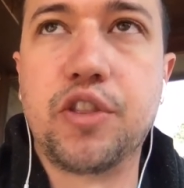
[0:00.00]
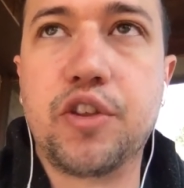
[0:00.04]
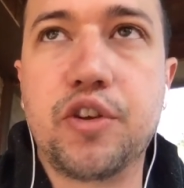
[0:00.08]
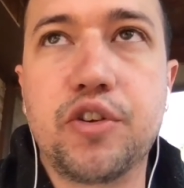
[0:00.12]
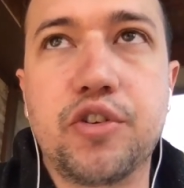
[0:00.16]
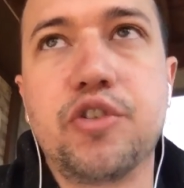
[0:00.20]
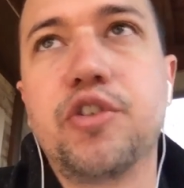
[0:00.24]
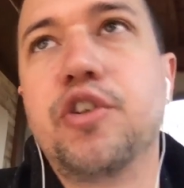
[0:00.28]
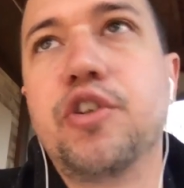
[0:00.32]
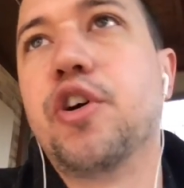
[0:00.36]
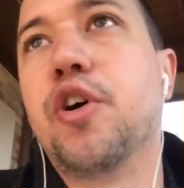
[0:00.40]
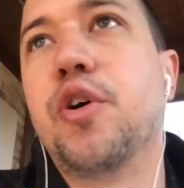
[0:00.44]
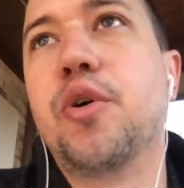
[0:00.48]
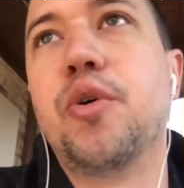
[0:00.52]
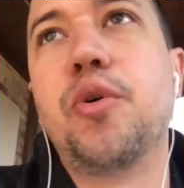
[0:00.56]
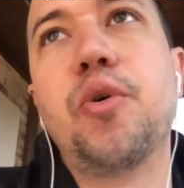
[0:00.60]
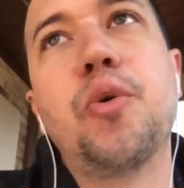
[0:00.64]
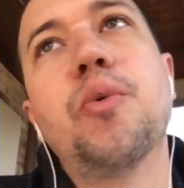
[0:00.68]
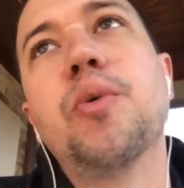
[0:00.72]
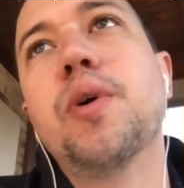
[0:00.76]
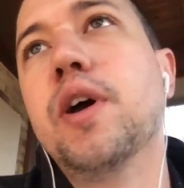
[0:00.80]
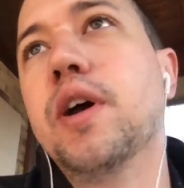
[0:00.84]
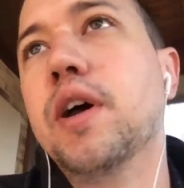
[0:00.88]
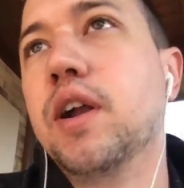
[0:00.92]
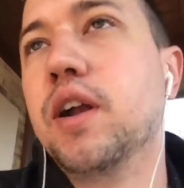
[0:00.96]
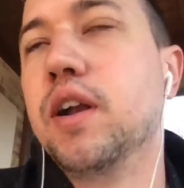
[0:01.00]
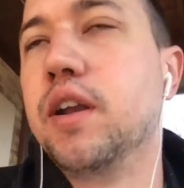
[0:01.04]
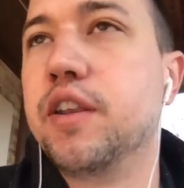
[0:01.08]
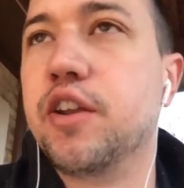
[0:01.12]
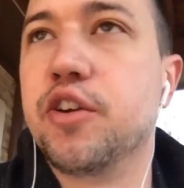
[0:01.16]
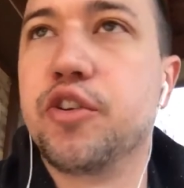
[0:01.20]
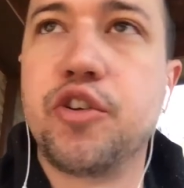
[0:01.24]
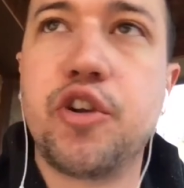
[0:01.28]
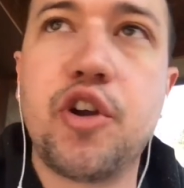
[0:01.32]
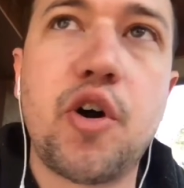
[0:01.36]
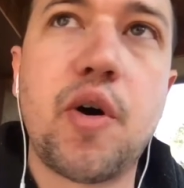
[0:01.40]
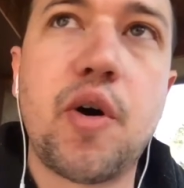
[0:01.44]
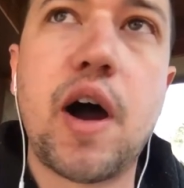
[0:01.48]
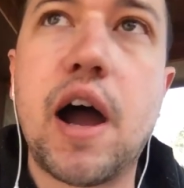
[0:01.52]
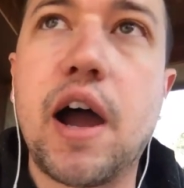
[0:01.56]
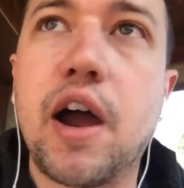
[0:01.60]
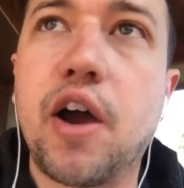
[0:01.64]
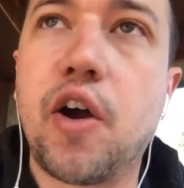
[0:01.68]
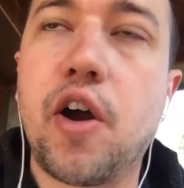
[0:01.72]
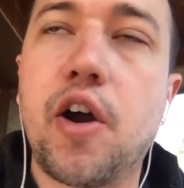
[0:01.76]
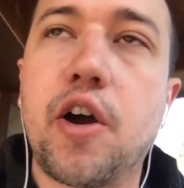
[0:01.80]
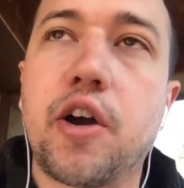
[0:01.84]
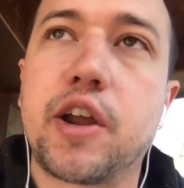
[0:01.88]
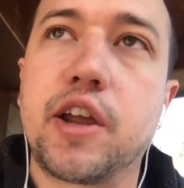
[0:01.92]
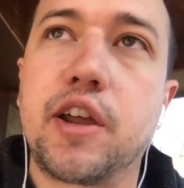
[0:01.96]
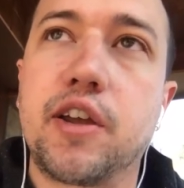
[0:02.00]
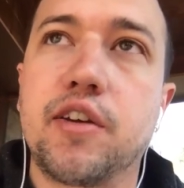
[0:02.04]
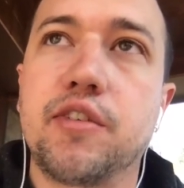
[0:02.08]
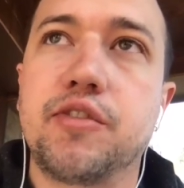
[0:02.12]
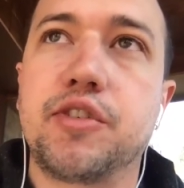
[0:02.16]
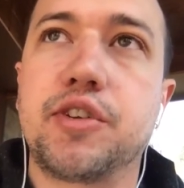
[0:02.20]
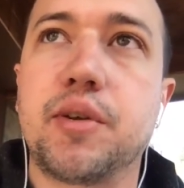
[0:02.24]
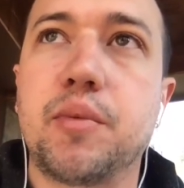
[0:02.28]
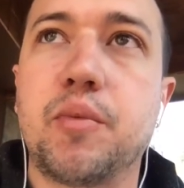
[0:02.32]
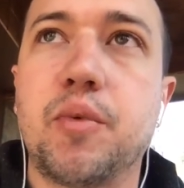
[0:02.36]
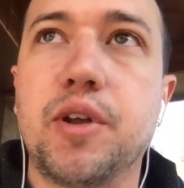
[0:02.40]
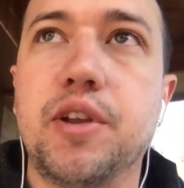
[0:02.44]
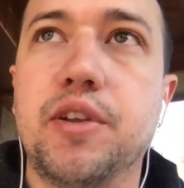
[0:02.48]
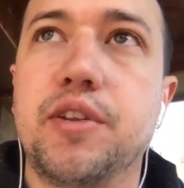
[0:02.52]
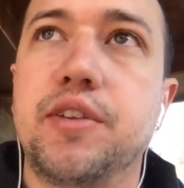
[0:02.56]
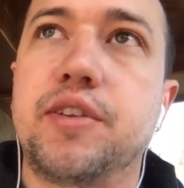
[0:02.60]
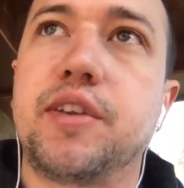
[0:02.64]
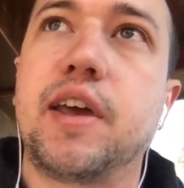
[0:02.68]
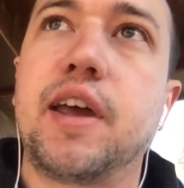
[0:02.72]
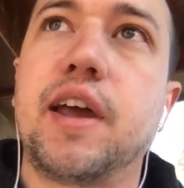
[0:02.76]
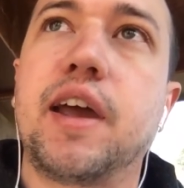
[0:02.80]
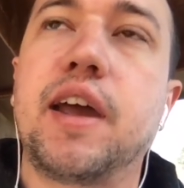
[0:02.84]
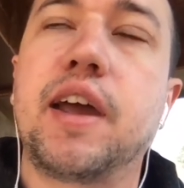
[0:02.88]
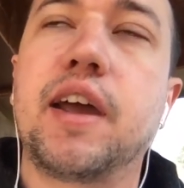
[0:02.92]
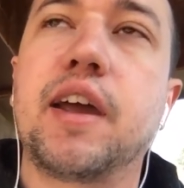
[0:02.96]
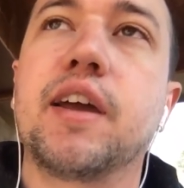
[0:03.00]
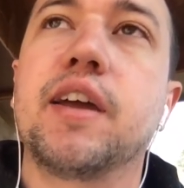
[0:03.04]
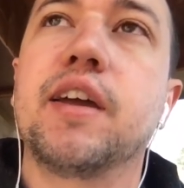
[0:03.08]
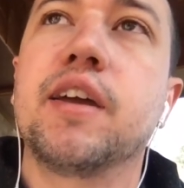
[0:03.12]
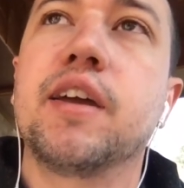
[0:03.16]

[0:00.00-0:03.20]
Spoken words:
There's no there's no hierarchy of someone saying,